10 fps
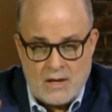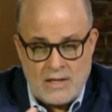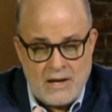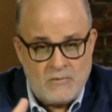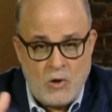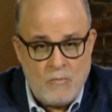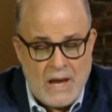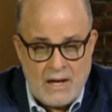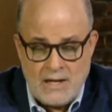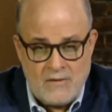They have no
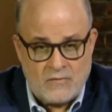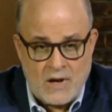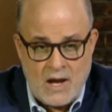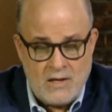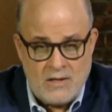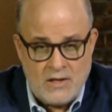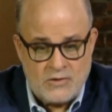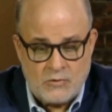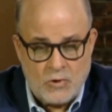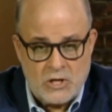mandate for any of this.
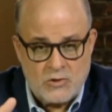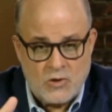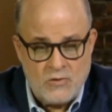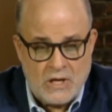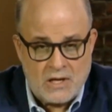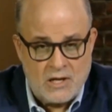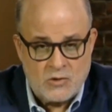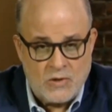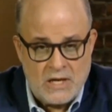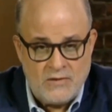So we're going to turn the
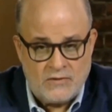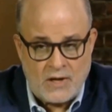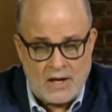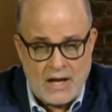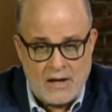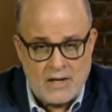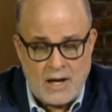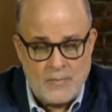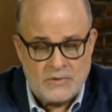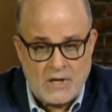country inside out and
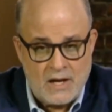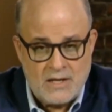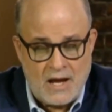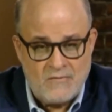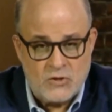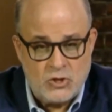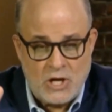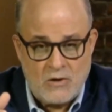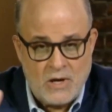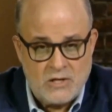upside down for
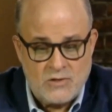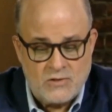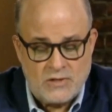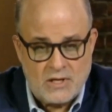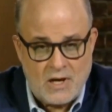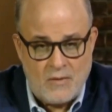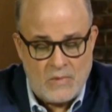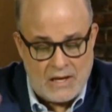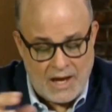generations to come.